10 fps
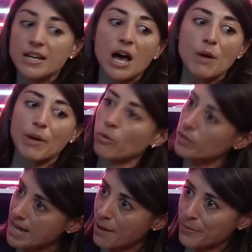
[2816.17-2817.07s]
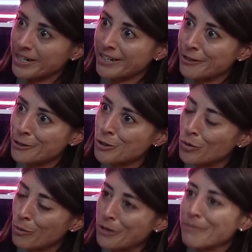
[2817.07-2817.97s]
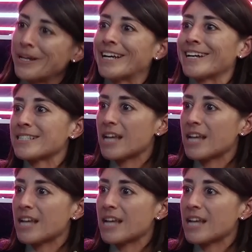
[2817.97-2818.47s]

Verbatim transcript: about what's happening in their school board meetings,